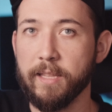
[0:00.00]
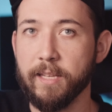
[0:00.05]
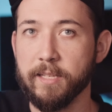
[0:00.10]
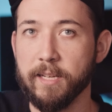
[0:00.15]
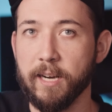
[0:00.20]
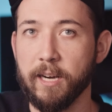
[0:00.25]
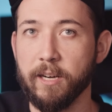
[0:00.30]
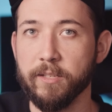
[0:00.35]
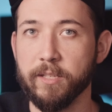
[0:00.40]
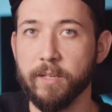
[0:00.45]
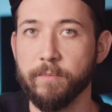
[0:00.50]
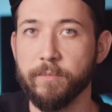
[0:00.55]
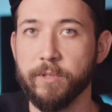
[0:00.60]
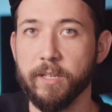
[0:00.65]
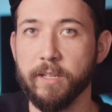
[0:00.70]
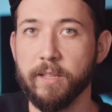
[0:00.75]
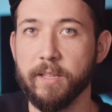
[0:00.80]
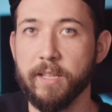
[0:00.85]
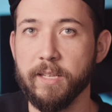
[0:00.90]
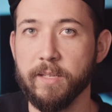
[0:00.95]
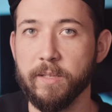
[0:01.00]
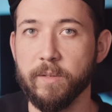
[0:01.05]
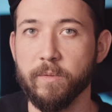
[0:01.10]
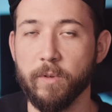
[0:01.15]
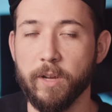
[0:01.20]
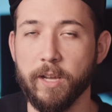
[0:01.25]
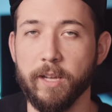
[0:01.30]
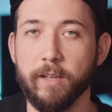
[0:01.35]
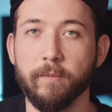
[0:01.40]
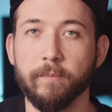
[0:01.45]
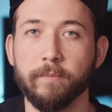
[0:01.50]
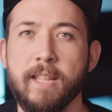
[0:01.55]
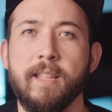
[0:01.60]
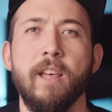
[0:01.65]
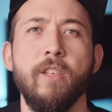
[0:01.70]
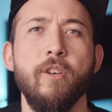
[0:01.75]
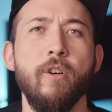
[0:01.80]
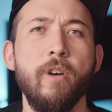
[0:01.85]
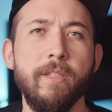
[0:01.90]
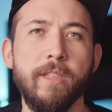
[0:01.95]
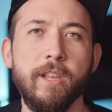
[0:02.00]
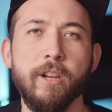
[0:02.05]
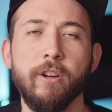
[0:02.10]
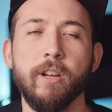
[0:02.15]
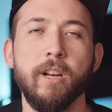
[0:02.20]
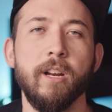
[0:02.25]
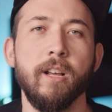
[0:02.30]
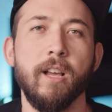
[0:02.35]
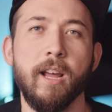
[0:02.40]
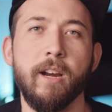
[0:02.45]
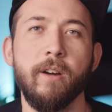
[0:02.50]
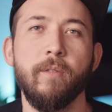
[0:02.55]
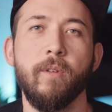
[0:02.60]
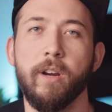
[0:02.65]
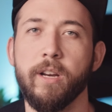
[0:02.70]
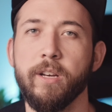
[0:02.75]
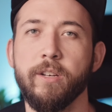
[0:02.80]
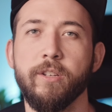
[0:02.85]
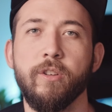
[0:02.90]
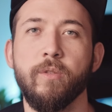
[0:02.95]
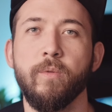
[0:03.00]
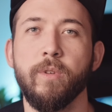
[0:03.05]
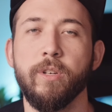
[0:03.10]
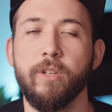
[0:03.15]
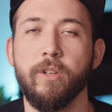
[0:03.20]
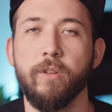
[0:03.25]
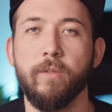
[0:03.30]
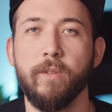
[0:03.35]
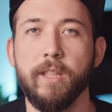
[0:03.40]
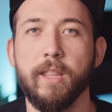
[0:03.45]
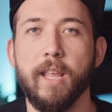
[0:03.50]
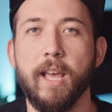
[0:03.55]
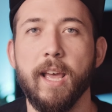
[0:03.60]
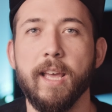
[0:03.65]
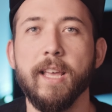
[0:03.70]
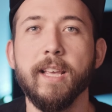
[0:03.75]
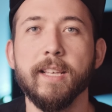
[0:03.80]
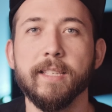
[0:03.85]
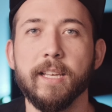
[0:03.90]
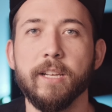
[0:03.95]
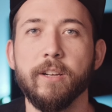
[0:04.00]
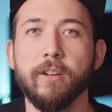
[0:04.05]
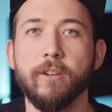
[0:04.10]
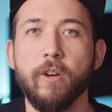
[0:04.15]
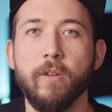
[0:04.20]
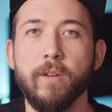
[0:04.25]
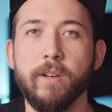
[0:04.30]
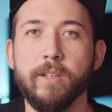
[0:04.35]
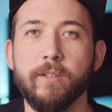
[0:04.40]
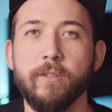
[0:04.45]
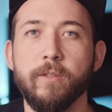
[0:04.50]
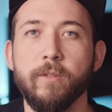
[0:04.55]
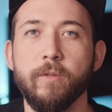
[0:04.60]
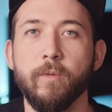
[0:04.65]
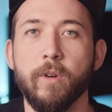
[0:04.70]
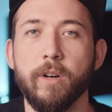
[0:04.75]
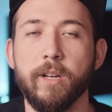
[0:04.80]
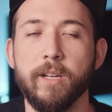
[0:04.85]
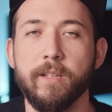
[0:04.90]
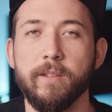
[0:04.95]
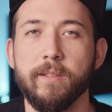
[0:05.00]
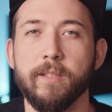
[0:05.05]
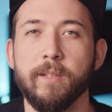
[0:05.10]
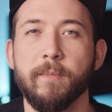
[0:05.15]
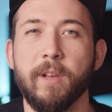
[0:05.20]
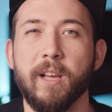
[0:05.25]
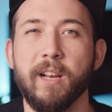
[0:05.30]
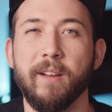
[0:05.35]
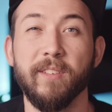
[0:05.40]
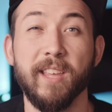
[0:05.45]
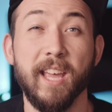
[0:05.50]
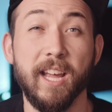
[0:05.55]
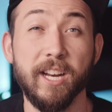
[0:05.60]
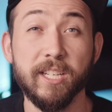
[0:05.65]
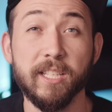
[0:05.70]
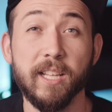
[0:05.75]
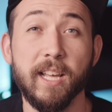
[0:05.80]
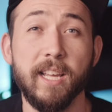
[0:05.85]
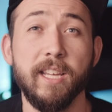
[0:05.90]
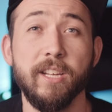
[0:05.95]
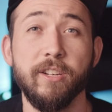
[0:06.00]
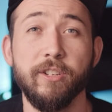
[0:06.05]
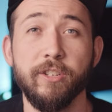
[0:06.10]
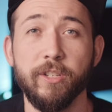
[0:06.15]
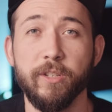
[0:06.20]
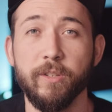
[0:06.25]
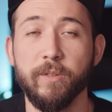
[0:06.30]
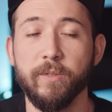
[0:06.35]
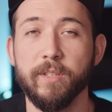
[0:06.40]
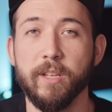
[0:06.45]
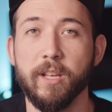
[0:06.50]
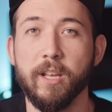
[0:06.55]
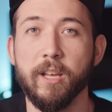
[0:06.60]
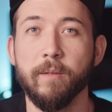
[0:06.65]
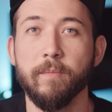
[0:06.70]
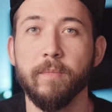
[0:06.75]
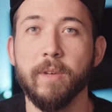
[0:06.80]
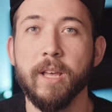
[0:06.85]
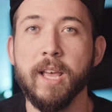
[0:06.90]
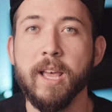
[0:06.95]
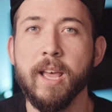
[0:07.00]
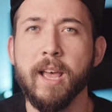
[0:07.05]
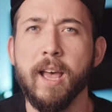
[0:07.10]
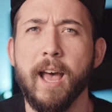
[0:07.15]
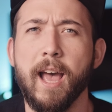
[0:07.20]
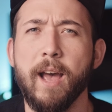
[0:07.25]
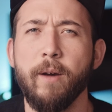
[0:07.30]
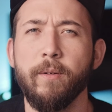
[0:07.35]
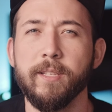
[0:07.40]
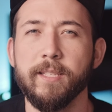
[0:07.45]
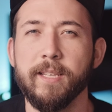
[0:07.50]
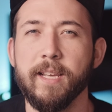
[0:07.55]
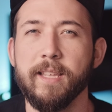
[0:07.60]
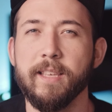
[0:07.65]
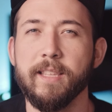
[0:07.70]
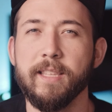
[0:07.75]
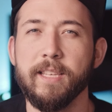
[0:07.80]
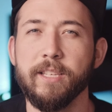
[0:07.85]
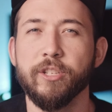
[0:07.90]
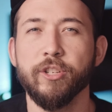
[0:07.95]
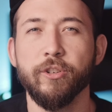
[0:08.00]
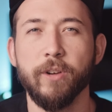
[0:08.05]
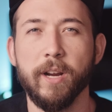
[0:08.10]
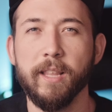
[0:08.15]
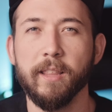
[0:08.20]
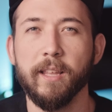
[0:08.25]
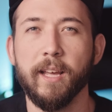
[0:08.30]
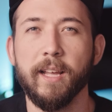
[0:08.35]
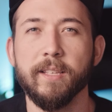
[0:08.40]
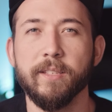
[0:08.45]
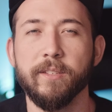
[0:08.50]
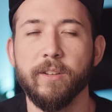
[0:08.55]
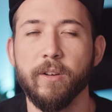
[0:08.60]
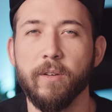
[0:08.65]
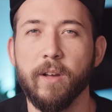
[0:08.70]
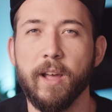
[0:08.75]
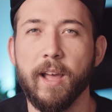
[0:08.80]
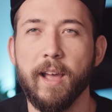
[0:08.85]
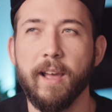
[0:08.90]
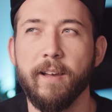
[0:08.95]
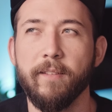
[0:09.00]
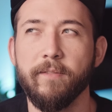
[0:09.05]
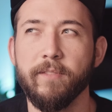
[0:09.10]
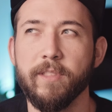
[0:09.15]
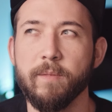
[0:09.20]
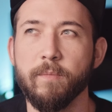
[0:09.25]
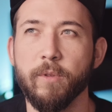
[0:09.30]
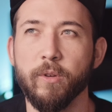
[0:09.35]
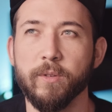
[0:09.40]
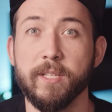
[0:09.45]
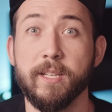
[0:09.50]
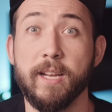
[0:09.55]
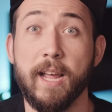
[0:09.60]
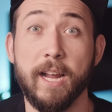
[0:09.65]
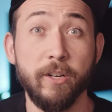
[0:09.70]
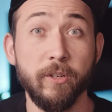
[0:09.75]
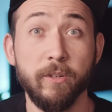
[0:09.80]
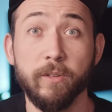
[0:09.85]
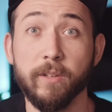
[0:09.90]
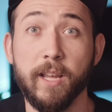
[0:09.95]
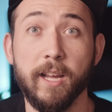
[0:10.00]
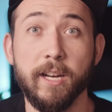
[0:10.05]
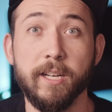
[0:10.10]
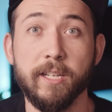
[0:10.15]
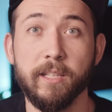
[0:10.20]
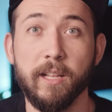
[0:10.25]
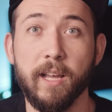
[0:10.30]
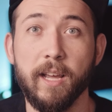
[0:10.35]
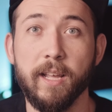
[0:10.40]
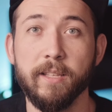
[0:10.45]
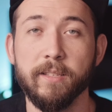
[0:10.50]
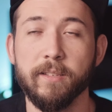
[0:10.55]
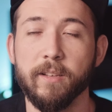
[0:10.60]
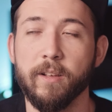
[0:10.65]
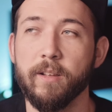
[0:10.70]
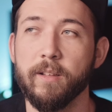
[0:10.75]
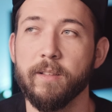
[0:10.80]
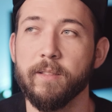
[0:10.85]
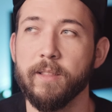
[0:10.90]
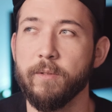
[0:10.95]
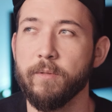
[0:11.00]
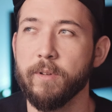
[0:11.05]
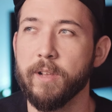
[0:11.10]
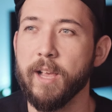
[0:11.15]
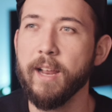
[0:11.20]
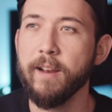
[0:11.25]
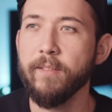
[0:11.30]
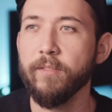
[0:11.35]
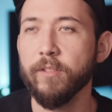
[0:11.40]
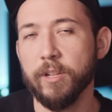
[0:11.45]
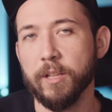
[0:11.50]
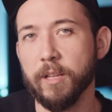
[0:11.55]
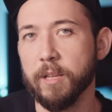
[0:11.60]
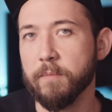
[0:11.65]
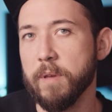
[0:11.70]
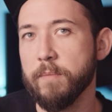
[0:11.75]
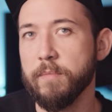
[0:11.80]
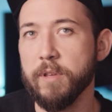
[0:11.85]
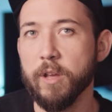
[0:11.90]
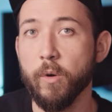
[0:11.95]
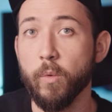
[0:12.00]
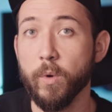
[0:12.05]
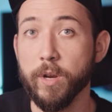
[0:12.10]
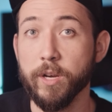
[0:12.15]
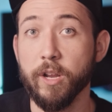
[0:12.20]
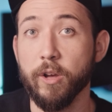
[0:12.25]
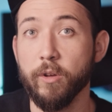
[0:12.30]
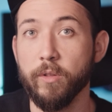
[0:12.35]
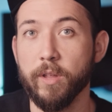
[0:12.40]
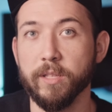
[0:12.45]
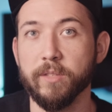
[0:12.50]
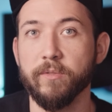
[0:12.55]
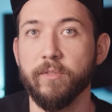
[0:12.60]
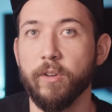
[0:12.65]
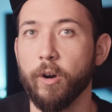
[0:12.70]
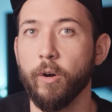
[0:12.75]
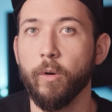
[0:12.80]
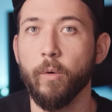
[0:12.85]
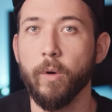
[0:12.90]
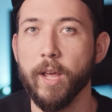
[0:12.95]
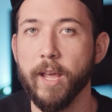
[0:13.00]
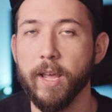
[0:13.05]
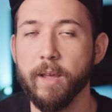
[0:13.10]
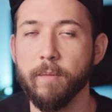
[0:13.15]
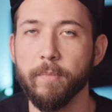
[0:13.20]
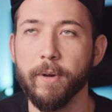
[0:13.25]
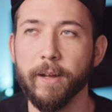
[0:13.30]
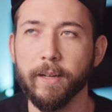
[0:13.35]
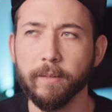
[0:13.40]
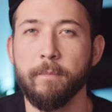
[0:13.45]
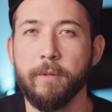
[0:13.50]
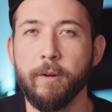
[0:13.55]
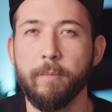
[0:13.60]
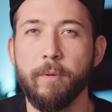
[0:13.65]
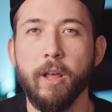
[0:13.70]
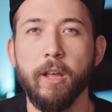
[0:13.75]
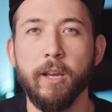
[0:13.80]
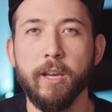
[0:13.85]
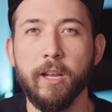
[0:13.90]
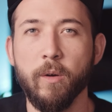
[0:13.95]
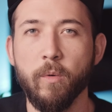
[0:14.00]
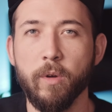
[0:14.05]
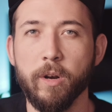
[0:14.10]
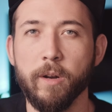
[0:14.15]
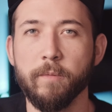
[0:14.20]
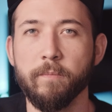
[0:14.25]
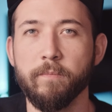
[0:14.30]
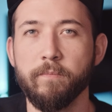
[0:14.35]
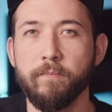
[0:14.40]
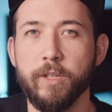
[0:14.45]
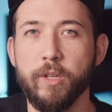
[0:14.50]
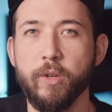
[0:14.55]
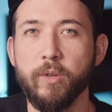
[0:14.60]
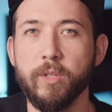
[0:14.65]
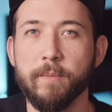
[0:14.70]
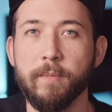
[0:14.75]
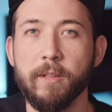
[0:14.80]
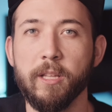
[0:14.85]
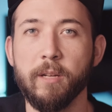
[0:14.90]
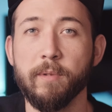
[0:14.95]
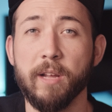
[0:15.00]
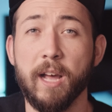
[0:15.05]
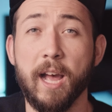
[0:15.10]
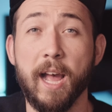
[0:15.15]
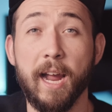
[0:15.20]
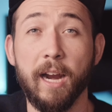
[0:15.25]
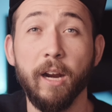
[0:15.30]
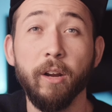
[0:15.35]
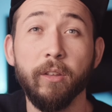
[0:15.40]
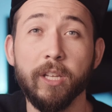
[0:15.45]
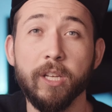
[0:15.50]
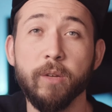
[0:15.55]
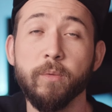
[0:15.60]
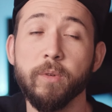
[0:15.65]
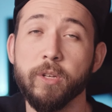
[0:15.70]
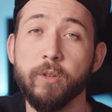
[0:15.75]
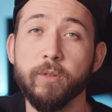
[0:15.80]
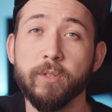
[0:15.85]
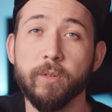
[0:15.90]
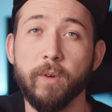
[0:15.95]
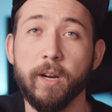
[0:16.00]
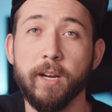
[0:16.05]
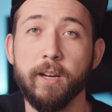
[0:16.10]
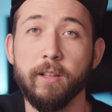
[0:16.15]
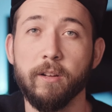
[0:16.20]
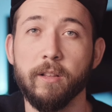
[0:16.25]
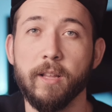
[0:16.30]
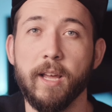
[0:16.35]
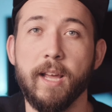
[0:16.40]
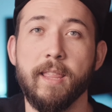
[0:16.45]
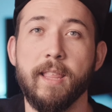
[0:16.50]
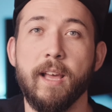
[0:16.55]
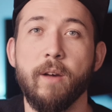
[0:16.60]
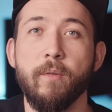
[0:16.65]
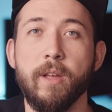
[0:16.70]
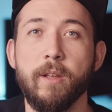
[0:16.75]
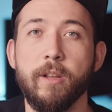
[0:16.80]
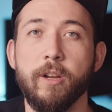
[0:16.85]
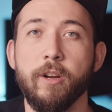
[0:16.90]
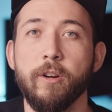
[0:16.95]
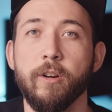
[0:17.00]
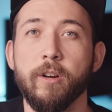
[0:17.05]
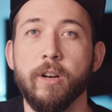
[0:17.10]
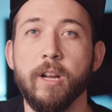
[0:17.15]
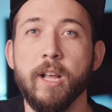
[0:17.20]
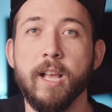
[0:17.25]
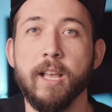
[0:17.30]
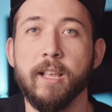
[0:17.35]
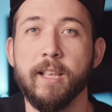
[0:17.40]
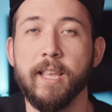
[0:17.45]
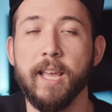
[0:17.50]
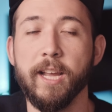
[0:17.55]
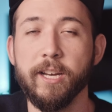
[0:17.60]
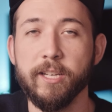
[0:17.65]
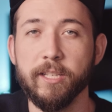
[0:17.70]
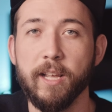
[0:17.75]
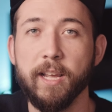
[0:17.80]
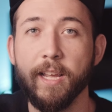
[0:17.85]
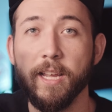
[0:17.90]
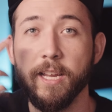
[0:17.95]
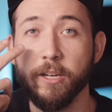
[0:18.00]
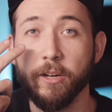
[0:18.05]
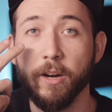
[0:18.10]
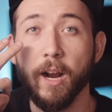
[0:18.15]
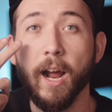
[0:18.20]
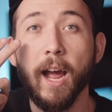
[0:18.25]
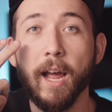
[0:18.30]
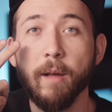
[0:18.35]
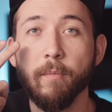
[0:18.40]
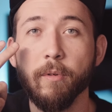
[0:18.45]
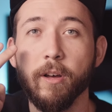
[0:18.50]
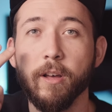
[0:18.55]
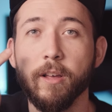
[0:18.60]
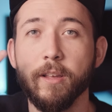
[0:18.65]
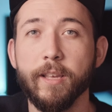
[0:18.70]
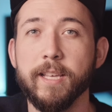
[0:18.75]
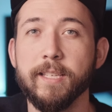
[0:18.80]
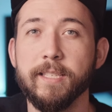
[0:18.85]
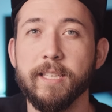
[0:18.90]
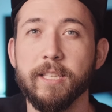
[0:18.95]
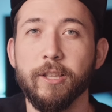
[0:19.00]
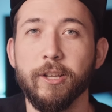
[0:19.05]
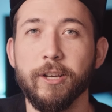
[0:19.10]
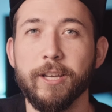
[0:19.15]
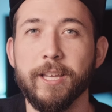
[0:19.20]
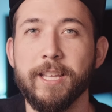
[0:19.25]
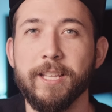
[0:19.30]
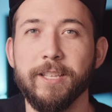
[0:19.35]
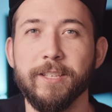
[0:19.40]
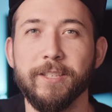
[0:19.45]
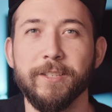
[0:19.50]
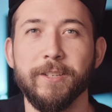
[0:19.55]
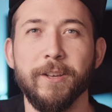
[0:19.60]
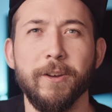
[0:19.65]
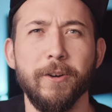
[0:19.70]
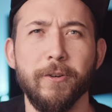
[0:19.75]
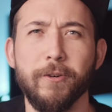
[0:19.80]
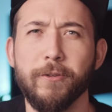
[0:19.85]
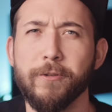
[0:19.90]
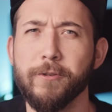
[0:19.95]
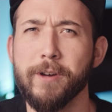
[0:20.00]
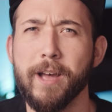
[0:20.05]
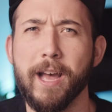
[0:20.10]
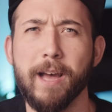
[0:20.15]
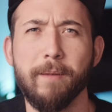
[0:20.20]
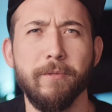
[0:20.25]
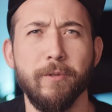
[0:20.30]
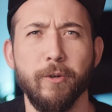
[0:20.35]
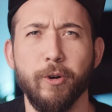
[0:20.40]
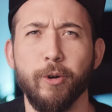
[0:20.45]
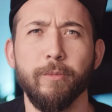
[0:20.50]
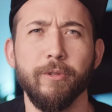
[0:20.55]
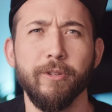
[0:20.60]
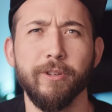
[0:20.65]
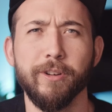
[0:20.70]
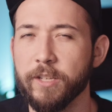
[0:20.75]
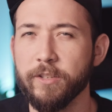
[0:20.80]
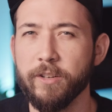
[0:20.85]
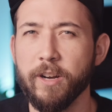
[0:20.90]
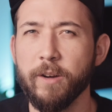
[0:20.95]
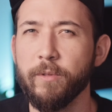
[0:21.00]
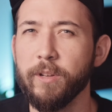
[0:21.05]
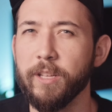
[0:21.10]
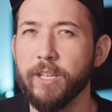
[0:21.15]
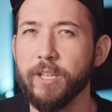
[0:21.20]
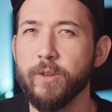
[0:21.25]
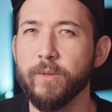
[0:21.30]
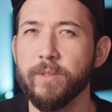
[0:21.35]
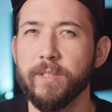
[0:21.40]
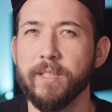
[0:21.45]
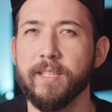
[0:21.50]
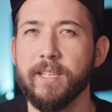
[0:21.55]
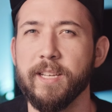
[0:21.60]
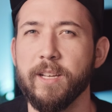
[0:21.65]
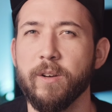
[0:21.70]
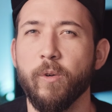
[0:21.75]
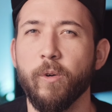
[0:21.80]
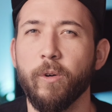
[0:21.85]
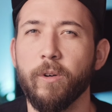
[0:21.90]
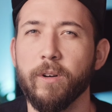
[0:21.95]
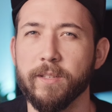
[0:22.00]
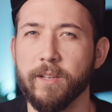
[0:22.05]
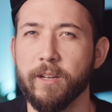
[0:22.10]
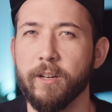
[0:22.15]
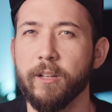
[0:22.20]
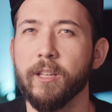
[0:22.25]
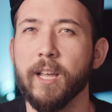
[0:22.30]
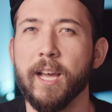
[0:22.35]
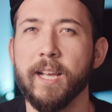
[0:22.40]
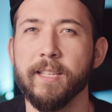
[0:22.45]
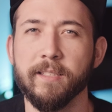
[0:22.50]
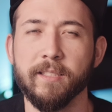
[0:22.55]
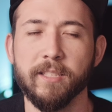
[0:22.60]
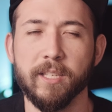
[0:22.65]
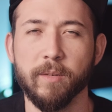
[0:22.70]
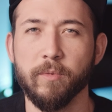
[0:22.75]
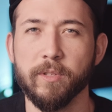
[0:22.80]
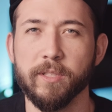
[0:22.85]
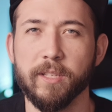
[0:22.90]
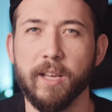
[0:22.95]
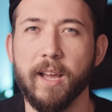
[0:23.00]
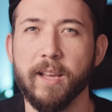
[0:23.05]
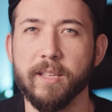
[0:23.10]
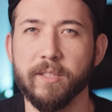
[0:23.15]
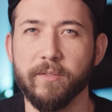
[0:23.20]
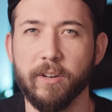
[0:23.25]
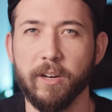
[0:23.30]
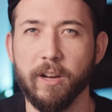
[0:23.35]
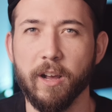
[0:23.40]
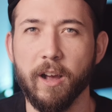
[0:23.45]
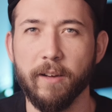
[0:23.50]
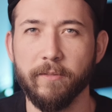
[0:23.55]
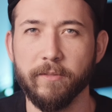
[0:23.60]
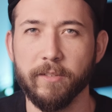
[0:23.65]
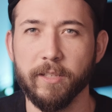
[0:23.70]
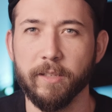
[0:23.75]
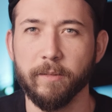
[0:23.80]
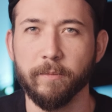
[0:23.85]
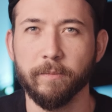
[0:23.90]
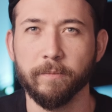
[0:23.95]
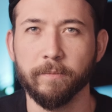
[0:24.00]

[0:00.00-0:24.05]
the entire subject this way. Now, the only thing you're going to kind of run into when doing that is that you're going to run into some kind of catch light issues. Um, I would say that these straight lights don't have the most natural catch lights. They would kind of look like maybe a window that's far away, but you're probably going to want to use them a little bit higher than you would use a regular light. That way your catch light in your eyeball isn't looking so abnormal, because you're not really used to seeing horizontal lines in someone's eyes very often.